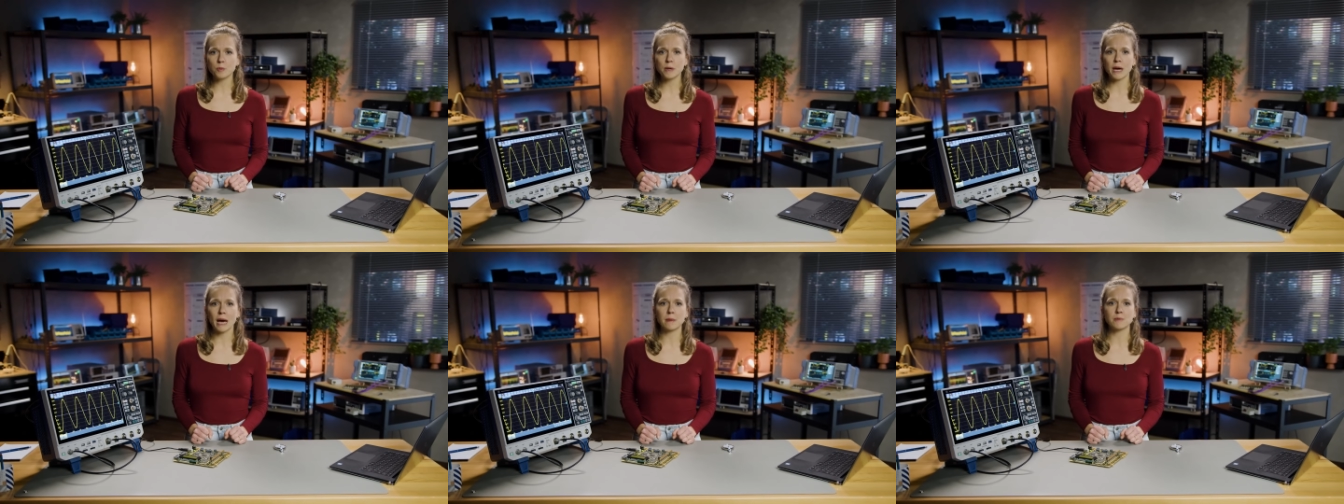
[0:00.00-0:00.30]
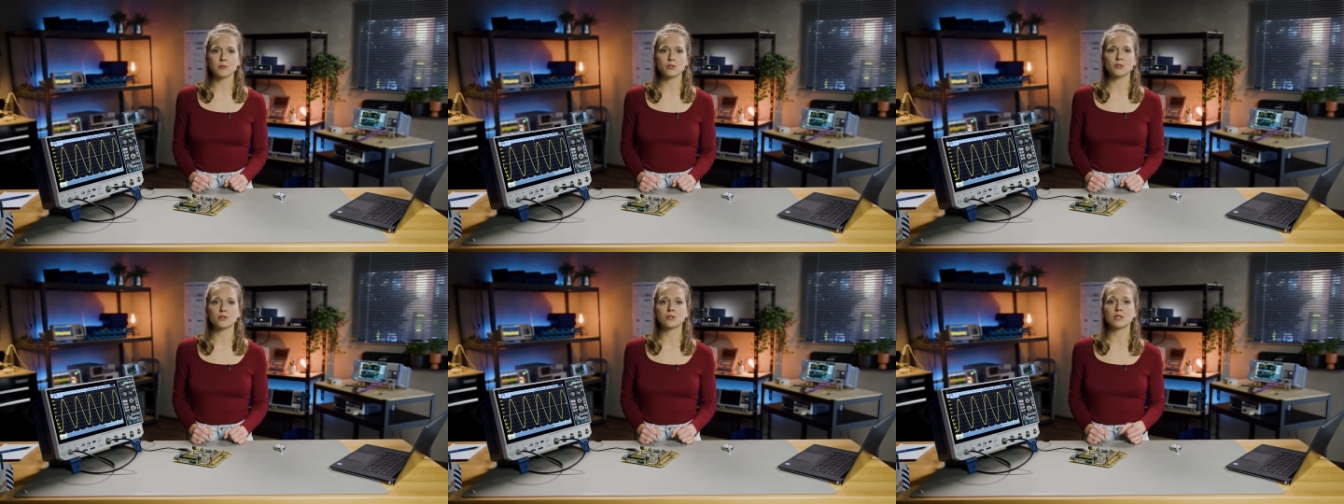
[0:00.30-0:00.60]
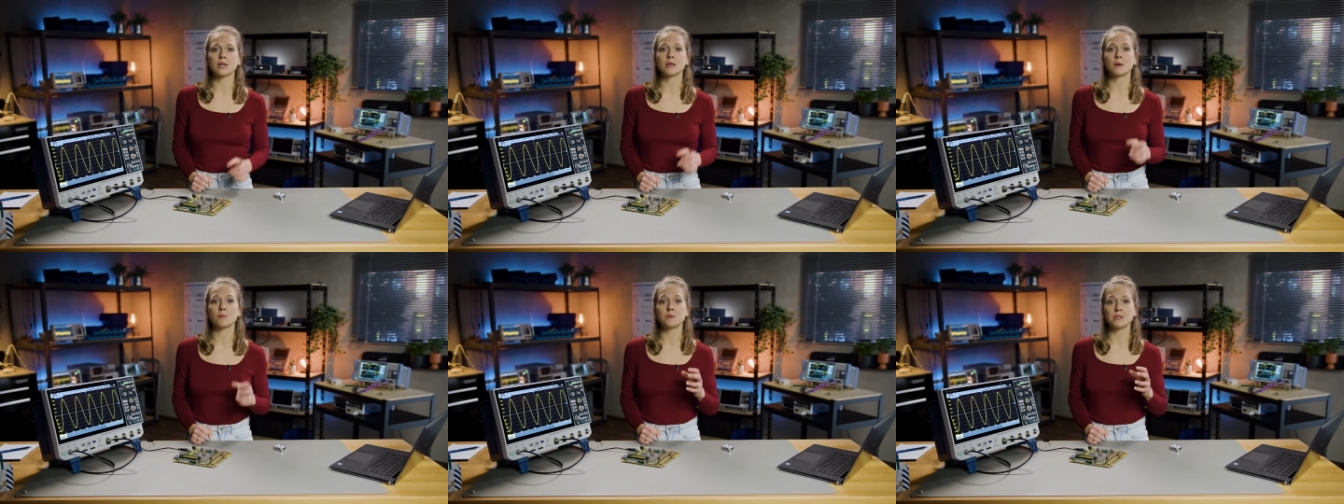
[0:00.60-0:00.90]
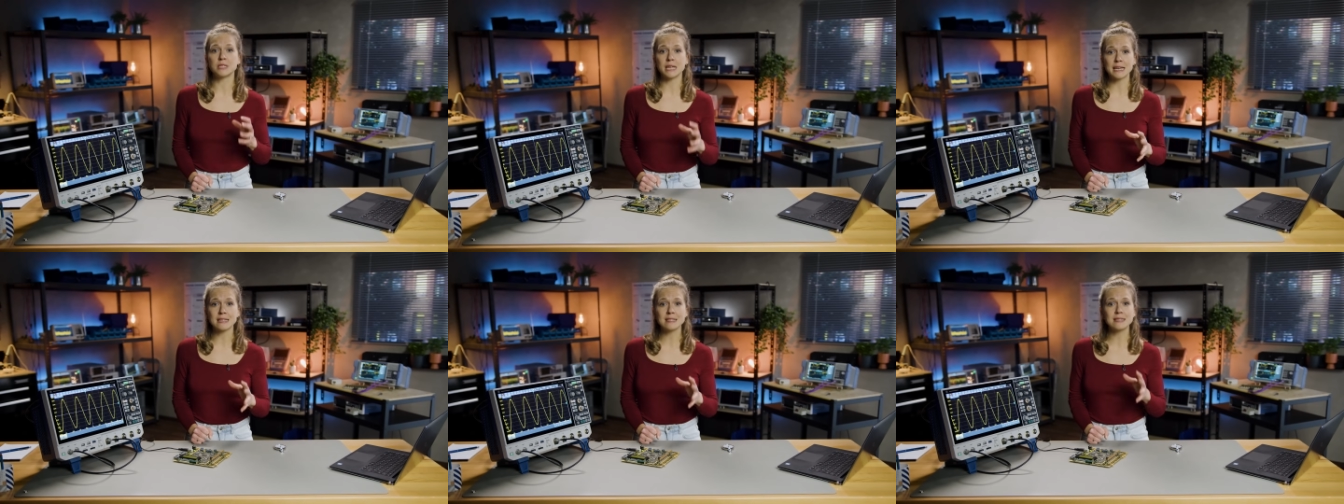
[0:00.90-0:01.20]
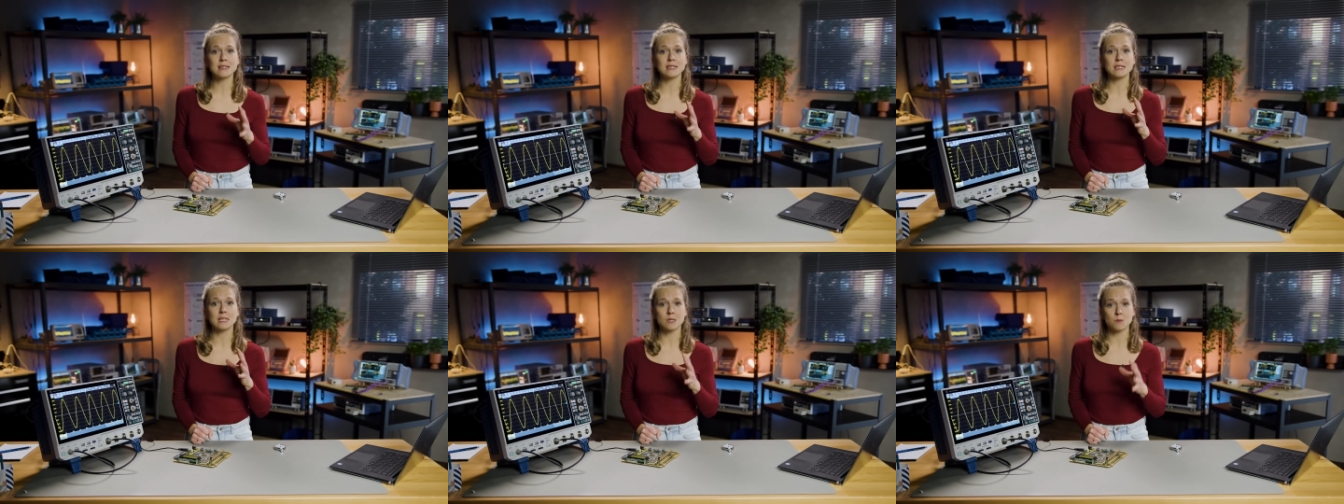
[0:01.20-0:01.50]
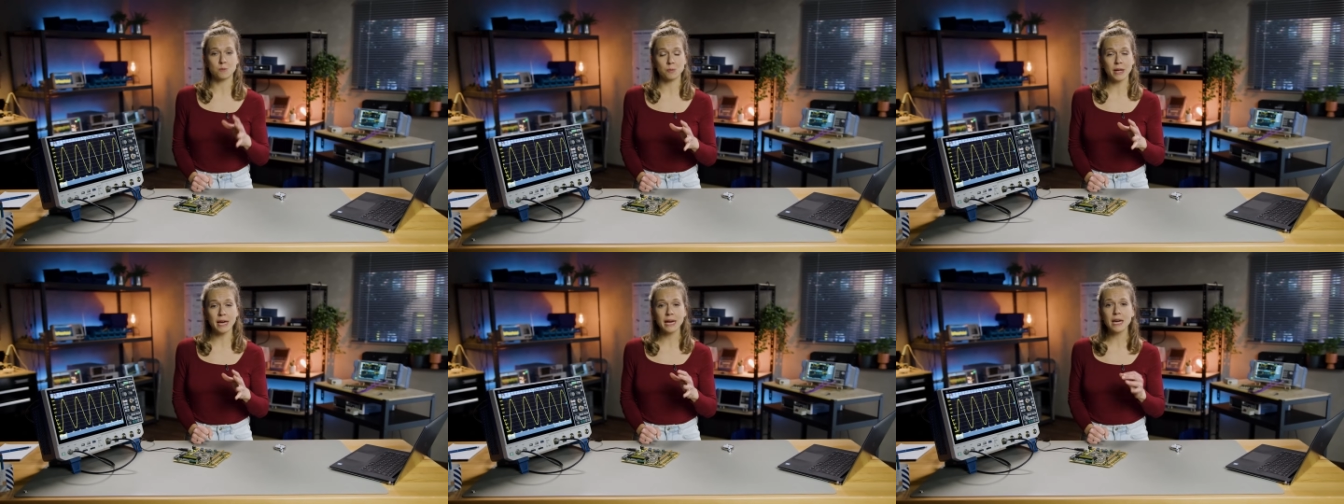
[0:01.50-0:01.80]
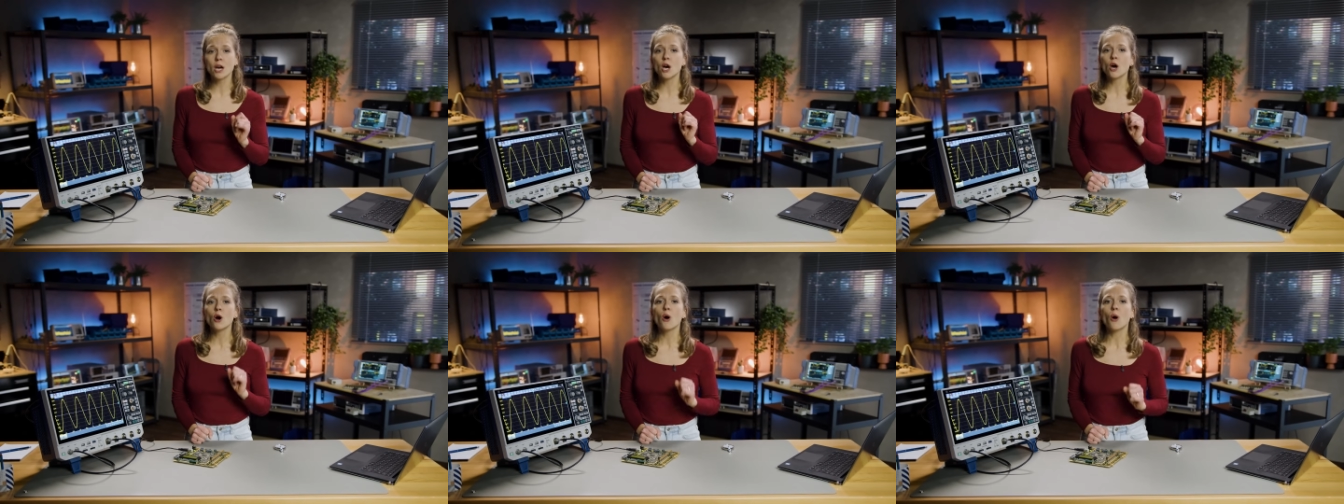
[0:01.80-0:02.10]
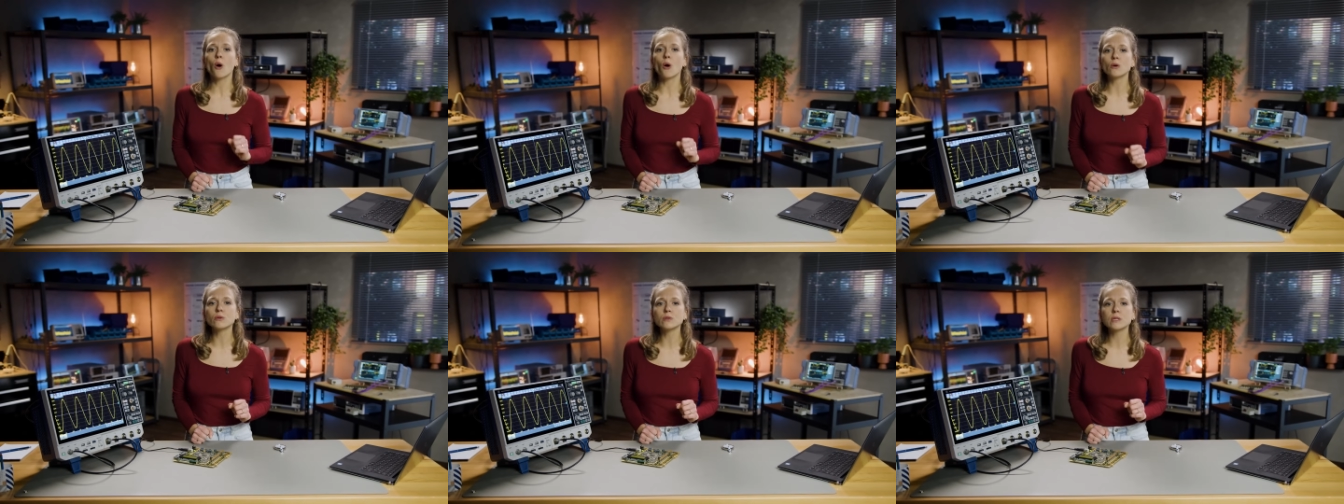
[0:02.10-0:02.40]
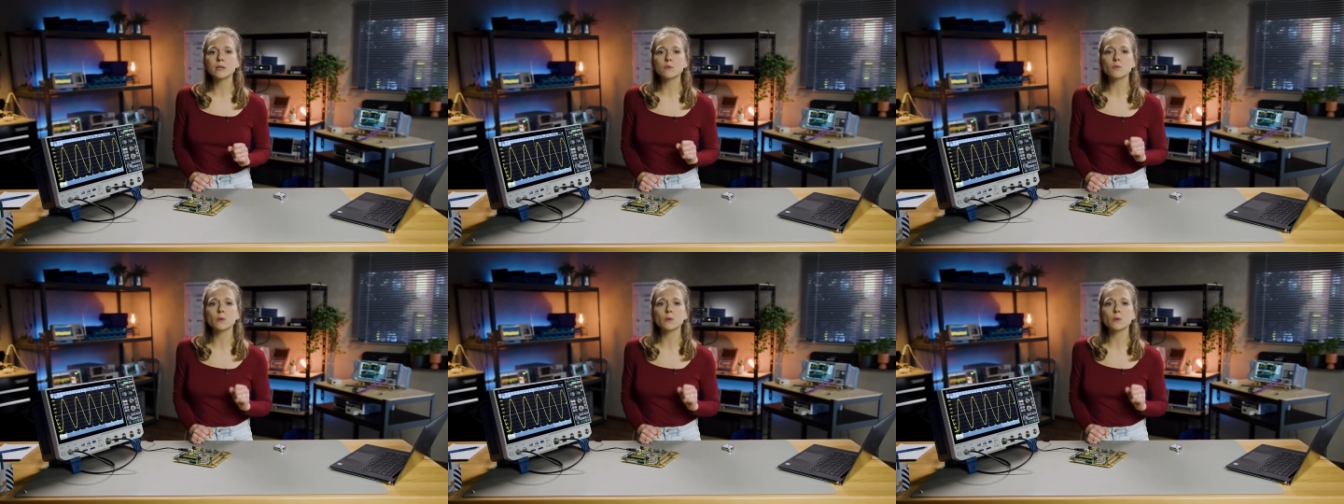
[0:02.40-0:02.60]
captures and updates the display only